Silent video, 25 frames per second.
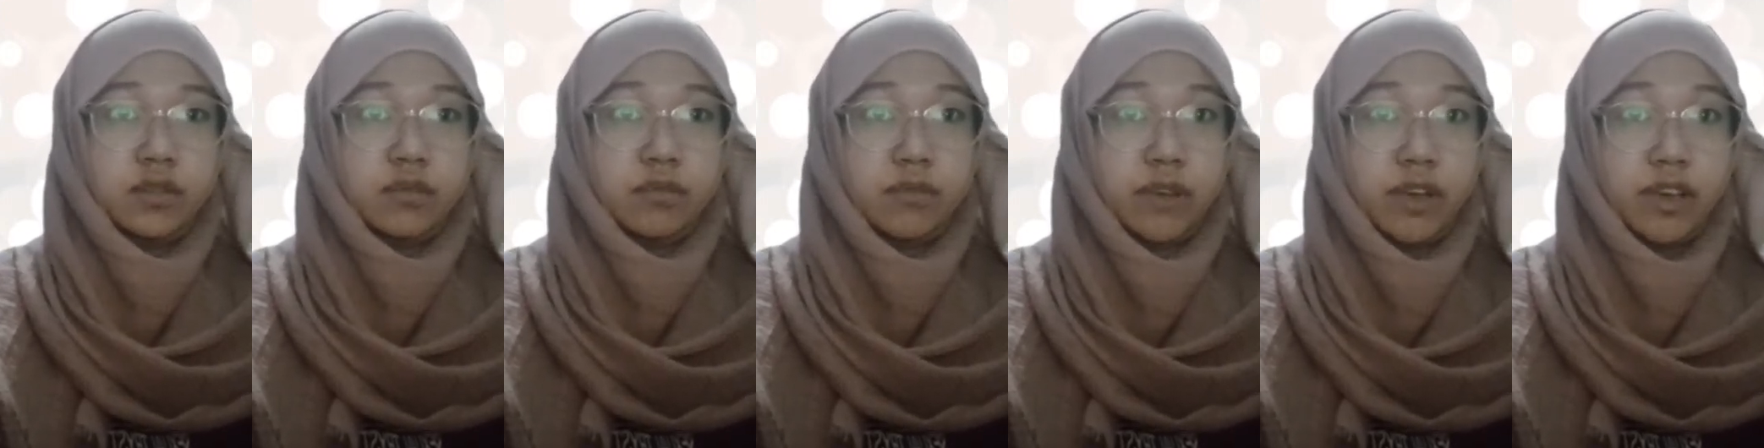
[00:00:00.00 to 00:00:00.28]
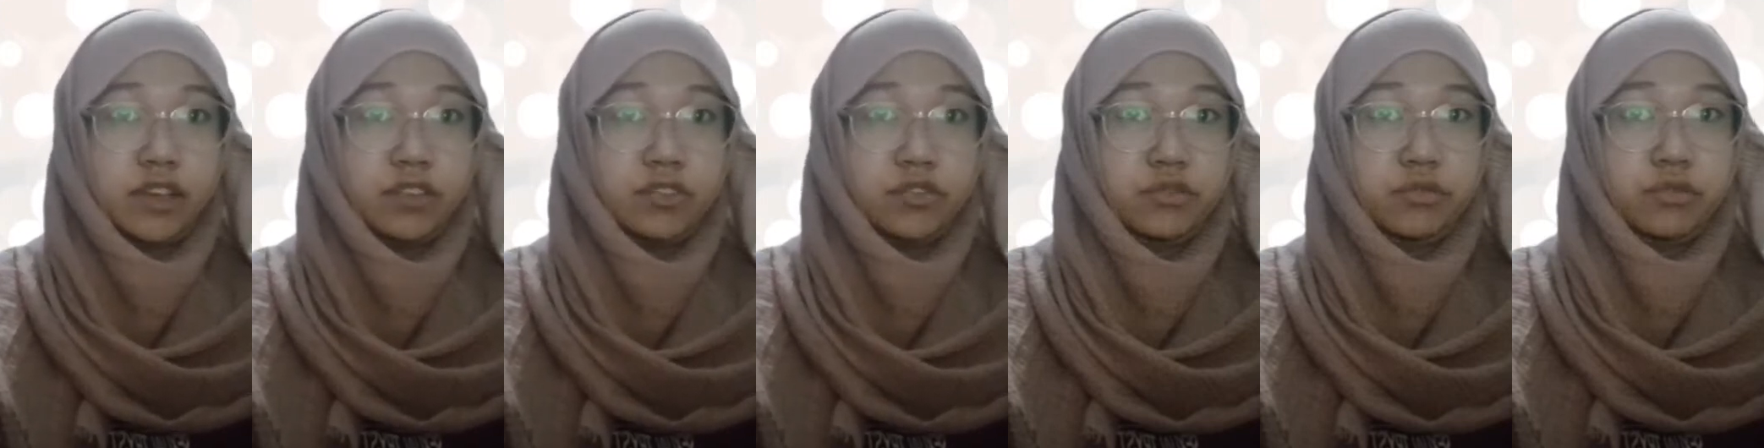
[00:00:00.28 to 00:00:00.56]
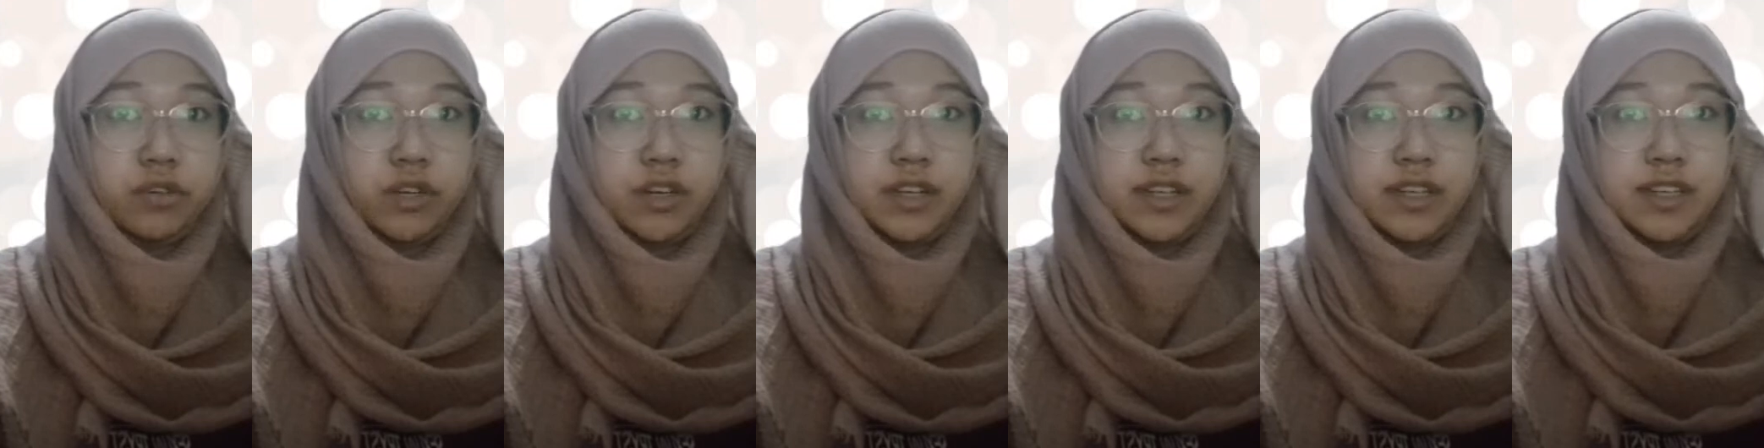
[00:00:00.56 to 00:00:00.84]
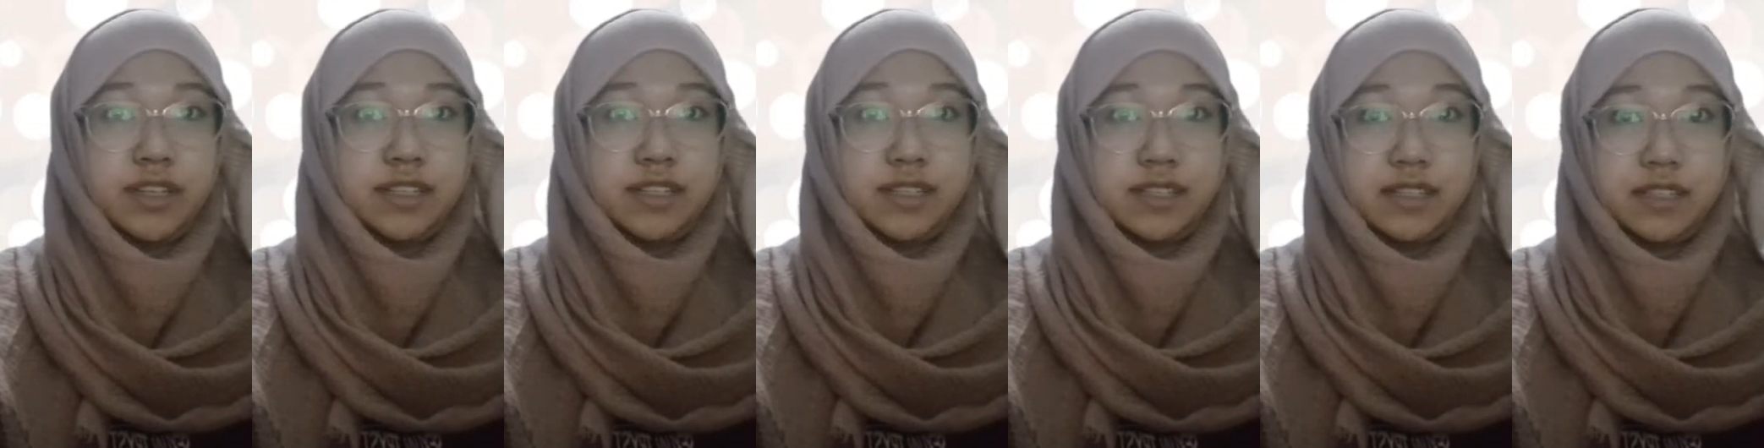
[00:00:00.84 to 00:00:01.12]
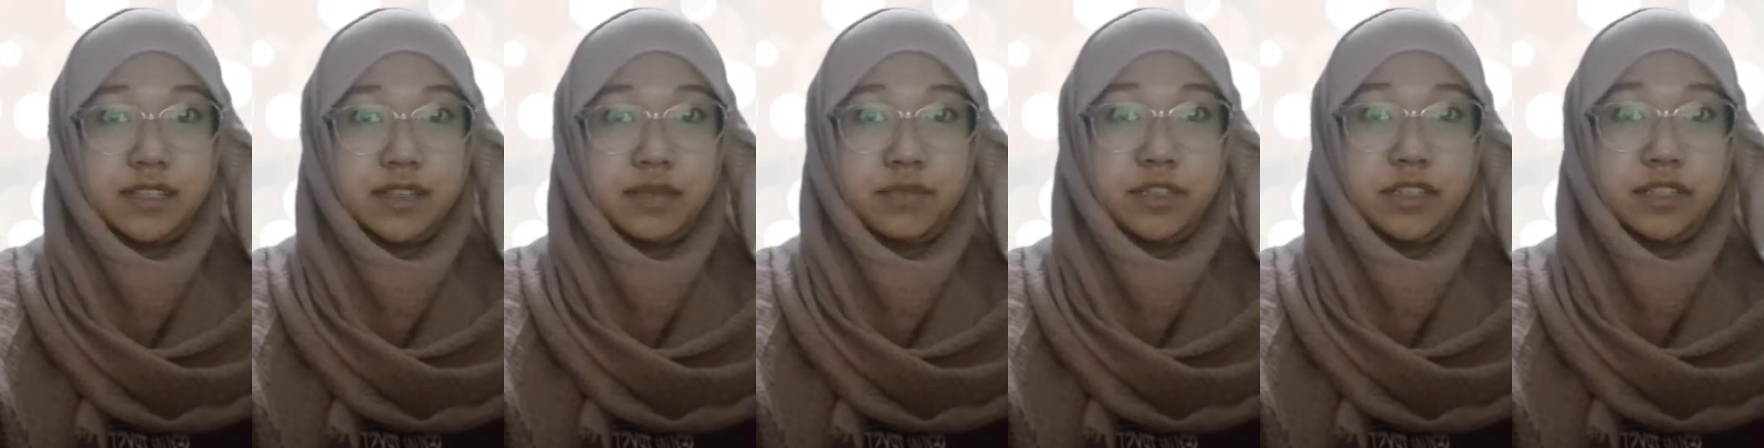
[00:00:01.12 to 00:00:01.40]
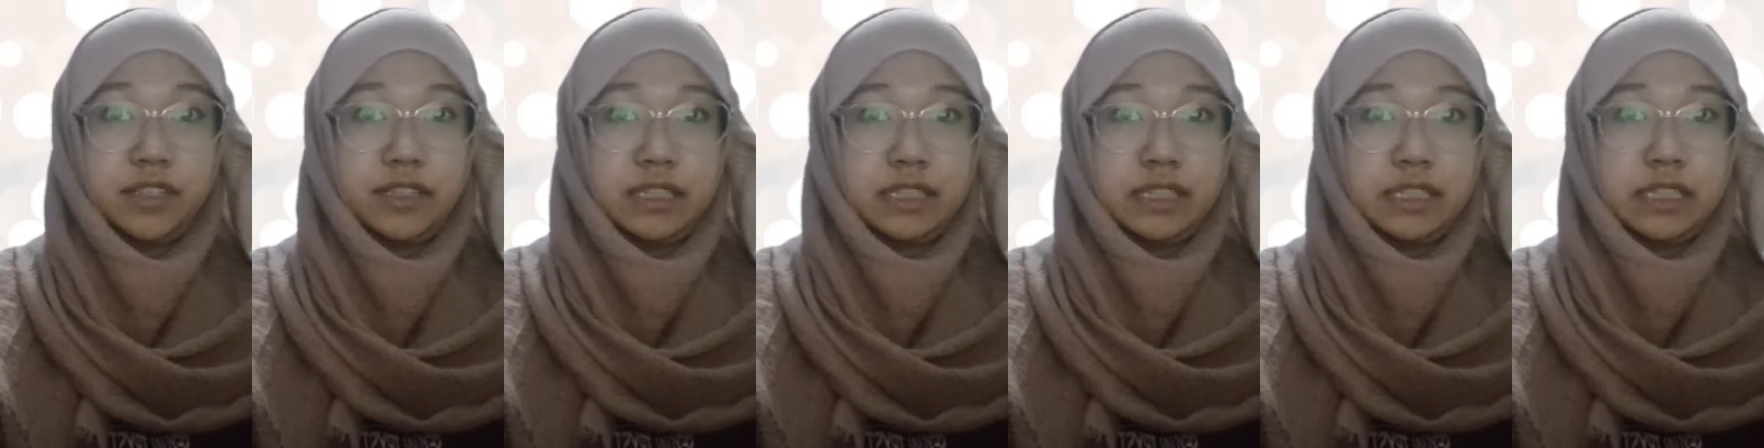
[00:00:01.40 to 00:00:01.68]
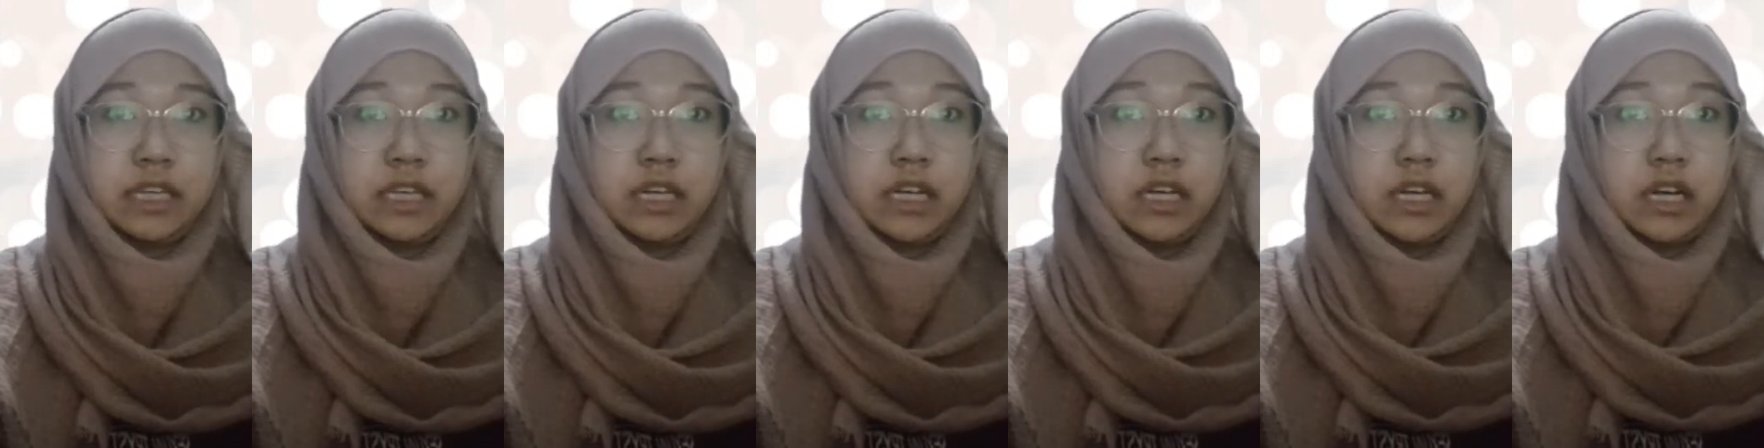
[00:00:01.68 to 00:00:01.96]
imagery, simile,